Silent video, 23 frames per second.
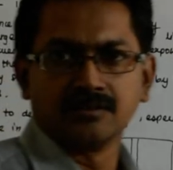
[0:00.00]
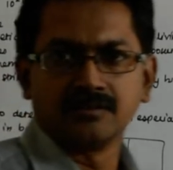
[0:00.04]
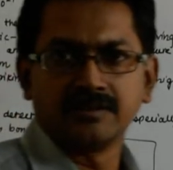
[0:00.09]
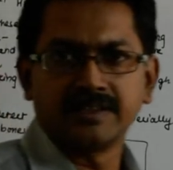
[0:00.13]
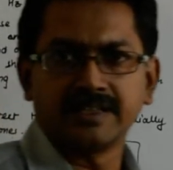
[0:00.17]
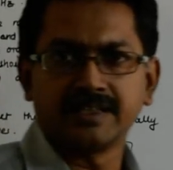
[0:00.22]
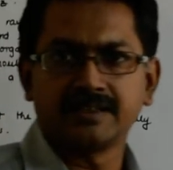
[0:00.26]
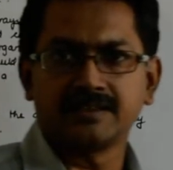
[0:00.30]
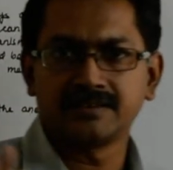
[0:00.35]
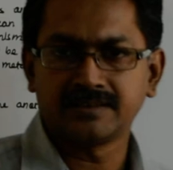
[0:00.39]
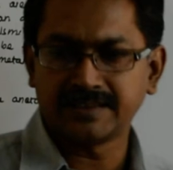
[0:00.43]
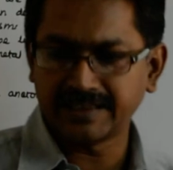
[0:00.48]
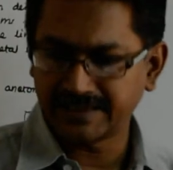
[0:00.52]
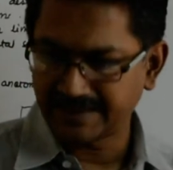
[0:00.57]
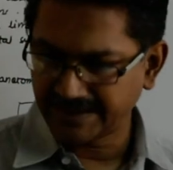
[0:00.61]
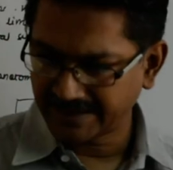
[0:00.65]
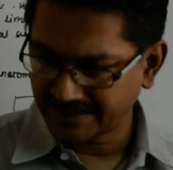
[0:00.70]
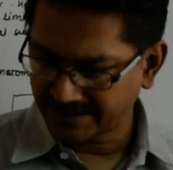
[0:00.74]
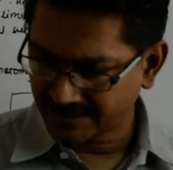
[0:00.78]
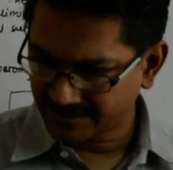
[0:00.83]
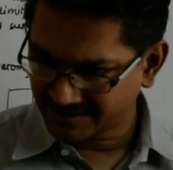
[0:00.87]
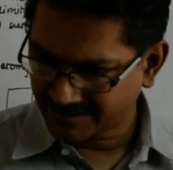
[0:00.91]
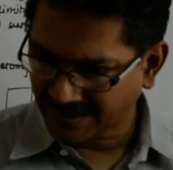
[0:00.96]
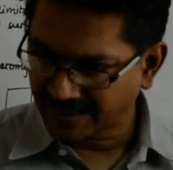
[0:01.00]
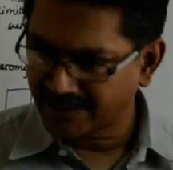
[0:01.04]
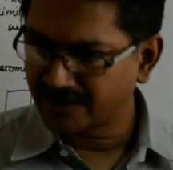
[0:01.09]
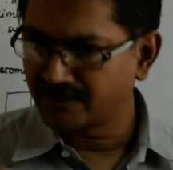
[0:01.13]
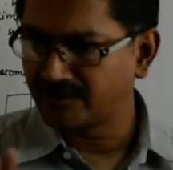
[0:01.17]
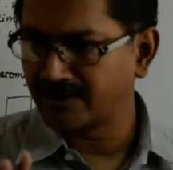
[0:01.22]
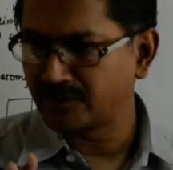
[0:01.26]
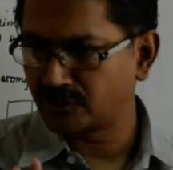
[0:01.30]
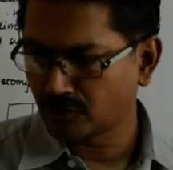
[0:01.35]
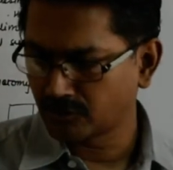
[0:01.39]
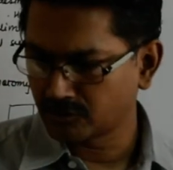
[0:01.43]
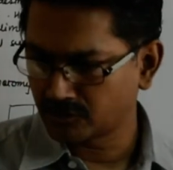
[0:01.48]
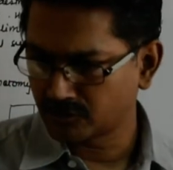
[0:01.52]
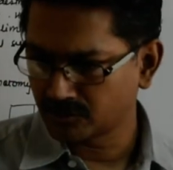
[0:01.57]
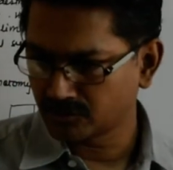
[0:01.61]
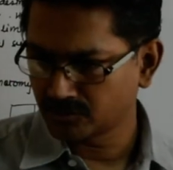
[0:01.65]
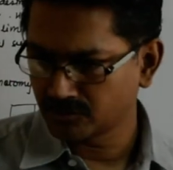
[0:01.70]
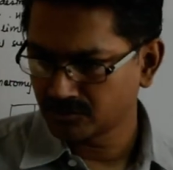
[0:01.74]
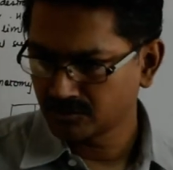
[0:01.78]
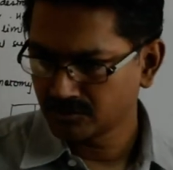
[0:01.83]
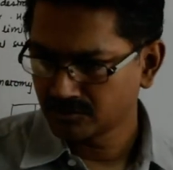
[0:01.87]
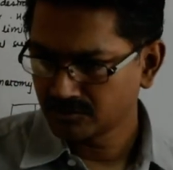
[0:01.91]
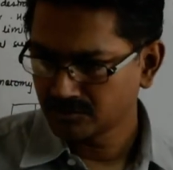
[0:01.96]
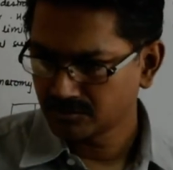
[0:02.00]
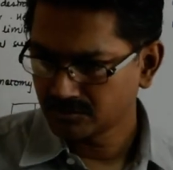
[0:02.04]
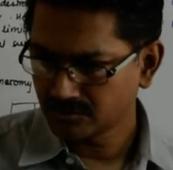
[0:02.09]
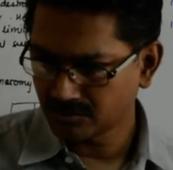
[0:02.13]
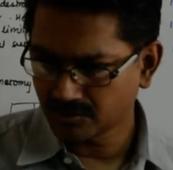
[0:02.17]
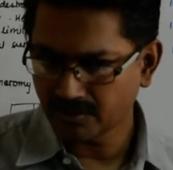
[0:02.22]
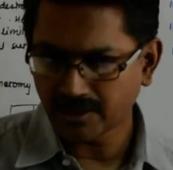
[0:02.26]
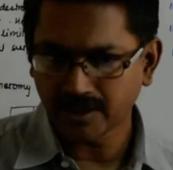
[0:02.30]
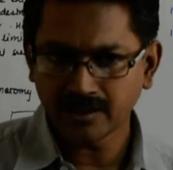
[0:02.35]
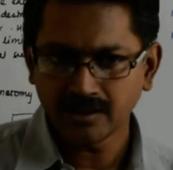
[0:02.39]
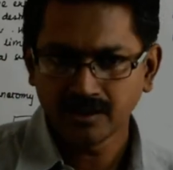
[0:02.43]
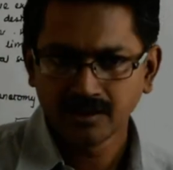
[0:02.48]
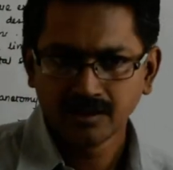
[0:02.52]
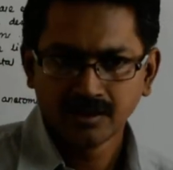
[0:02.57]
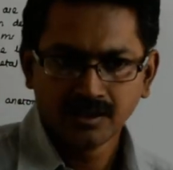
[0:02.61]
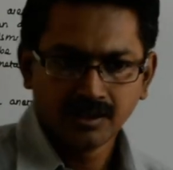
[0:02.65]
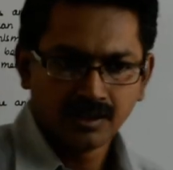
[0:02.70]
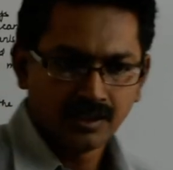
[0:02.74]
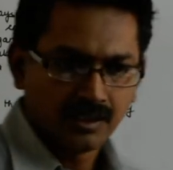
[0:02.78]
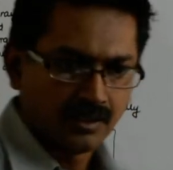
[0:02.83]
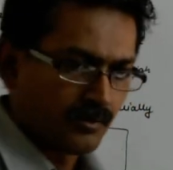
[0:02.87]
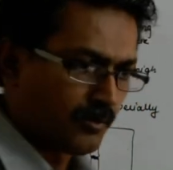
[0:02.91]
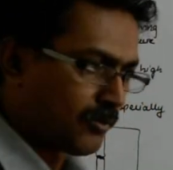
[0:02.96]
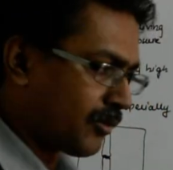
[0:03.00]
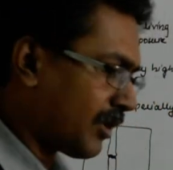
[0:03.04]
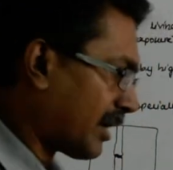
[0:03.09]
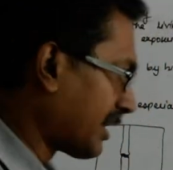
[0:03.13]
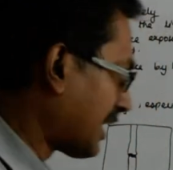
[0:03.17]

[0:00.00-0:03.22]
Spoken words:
They take it sideways also. Okay. What